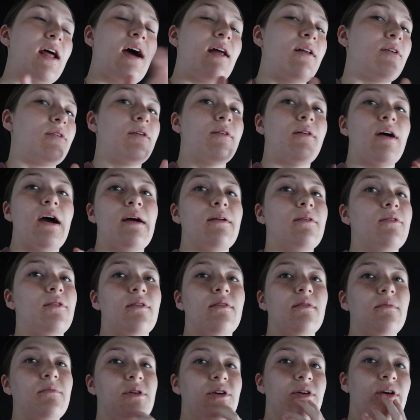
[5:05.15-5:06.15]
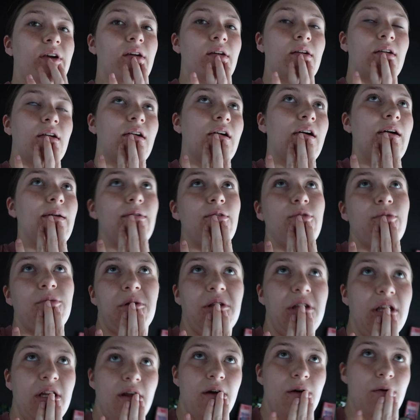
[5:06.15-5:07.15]
I don't know what I'm doing. I don't
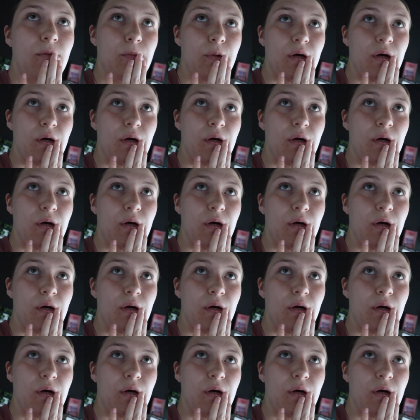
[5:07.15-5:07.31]
really know,